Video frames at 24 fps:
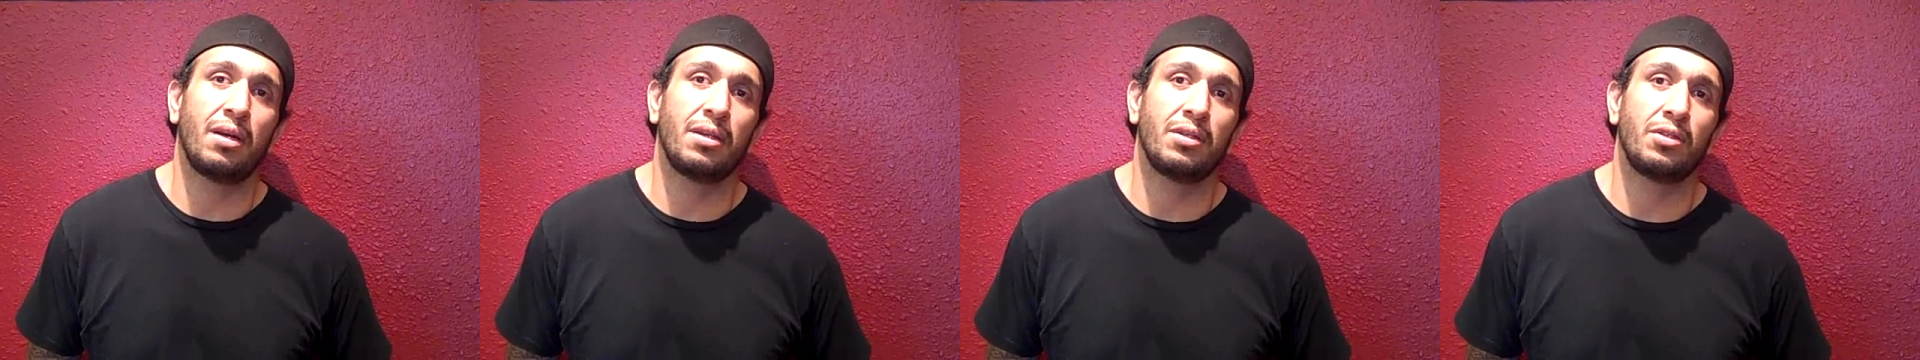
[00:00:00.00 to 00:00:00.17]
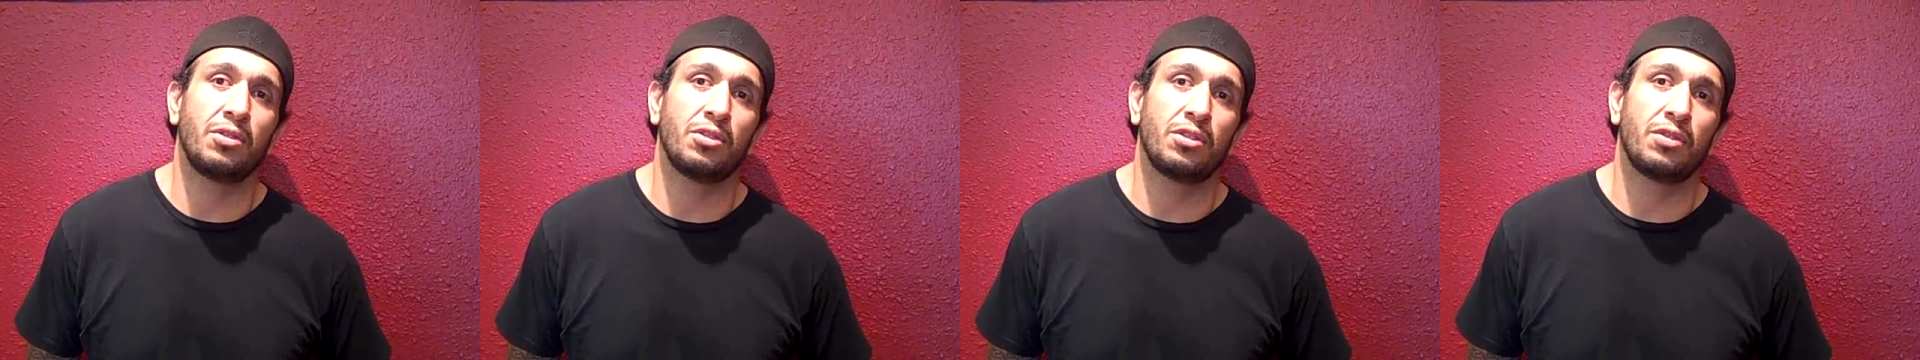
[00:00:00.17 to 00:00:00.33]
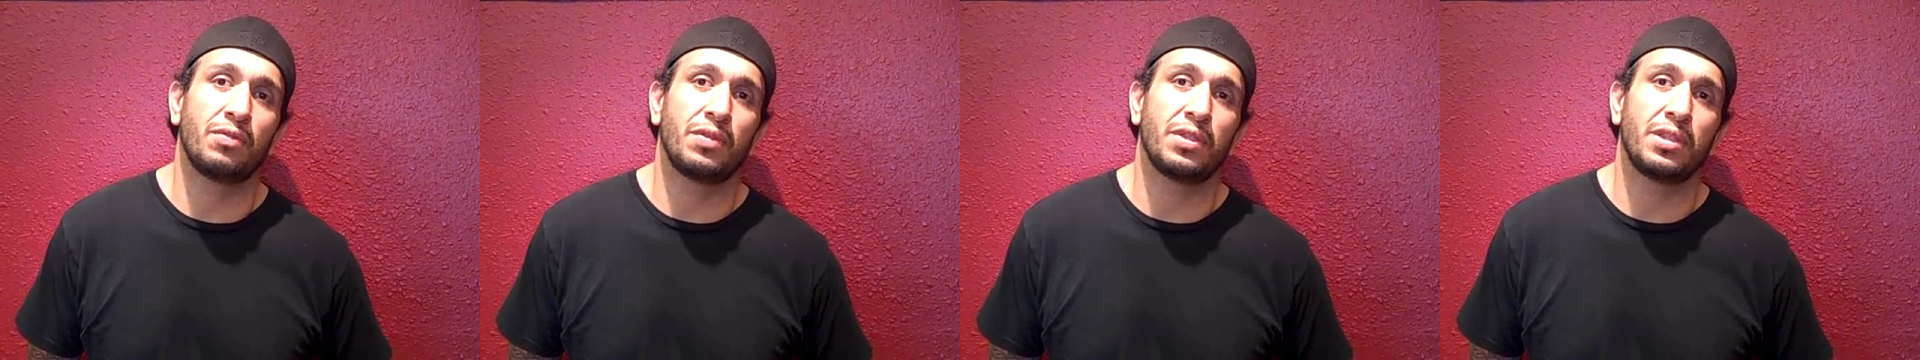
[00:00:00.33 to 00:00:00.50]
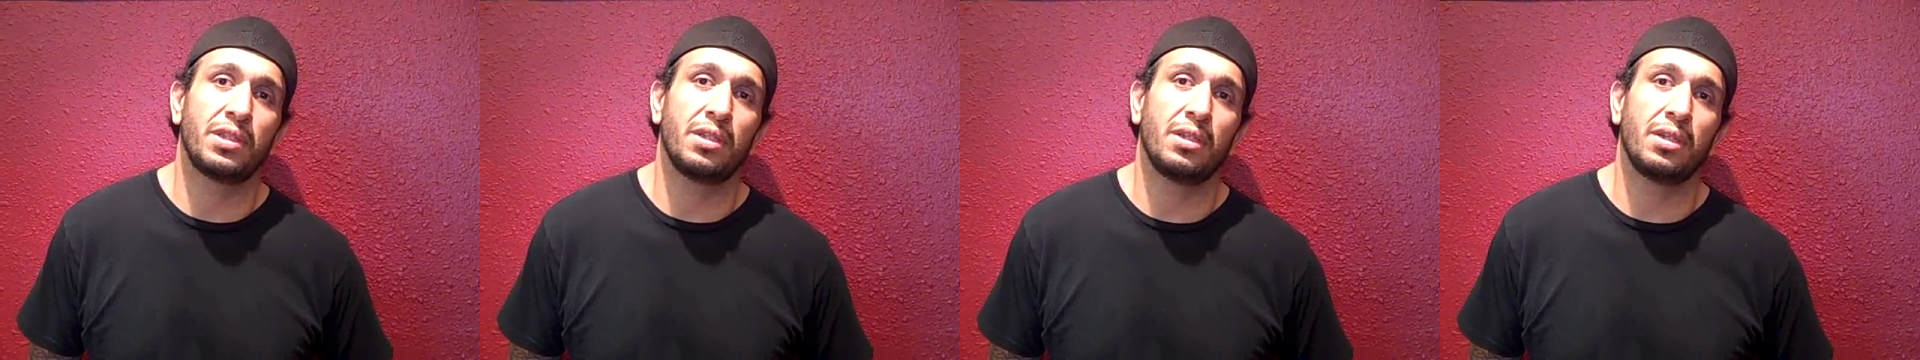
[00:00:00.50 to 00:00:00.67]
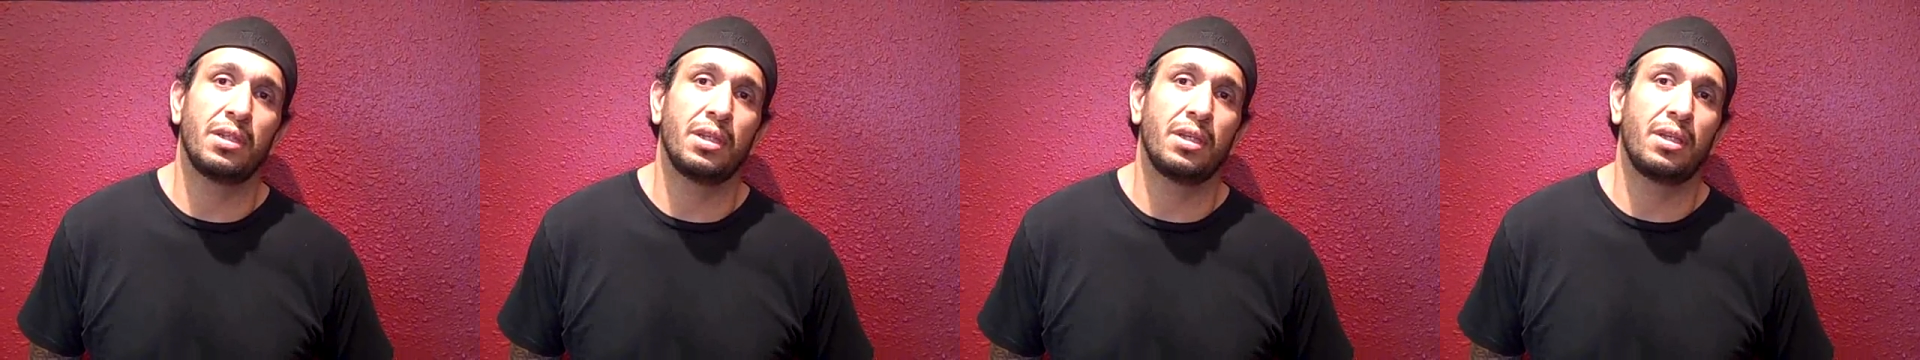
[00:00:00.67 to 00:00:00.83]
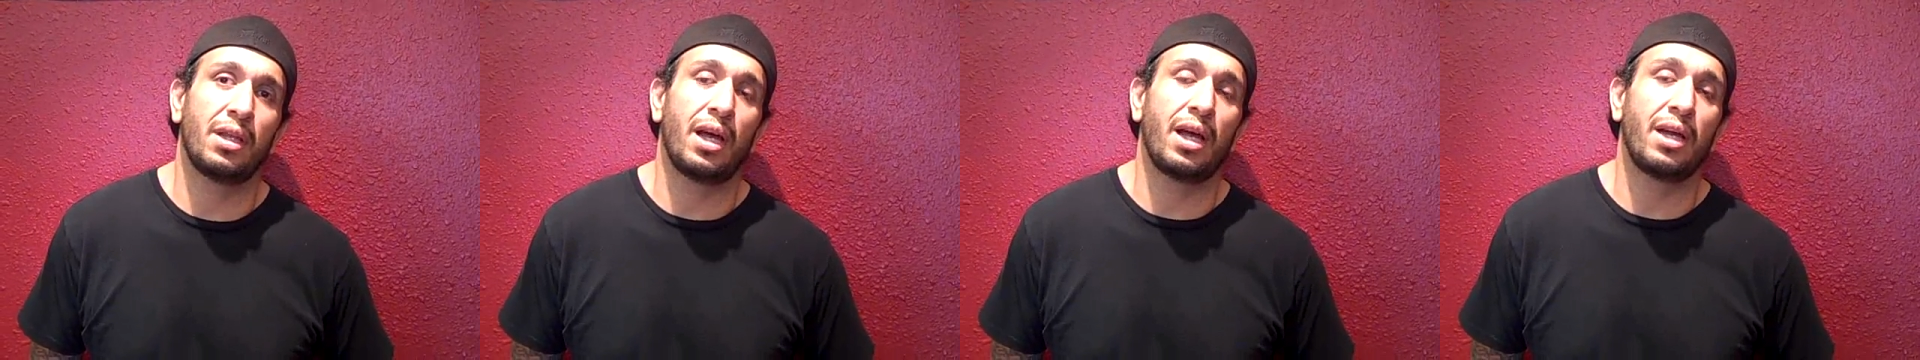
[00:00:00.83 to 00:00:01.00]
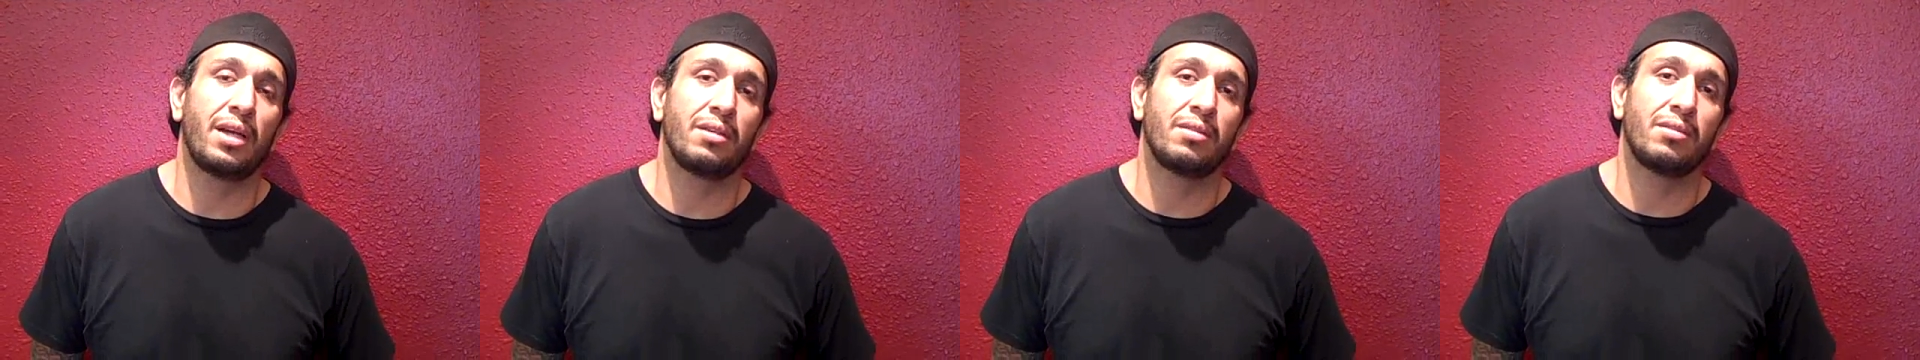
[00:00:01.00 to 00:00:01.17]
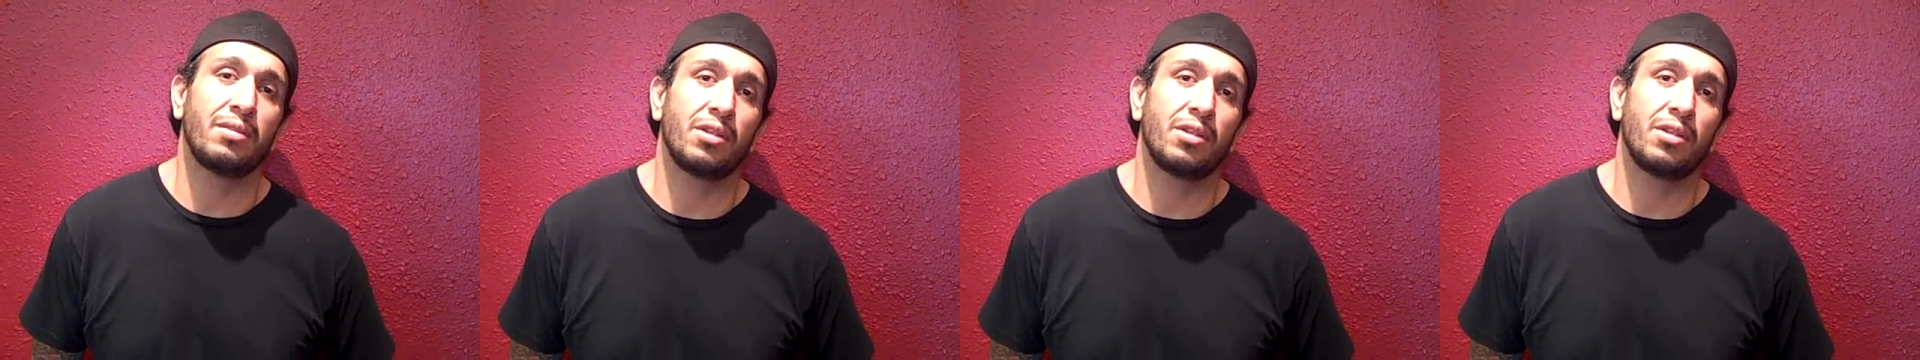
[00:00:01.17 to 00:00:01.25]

Use the facility a lot.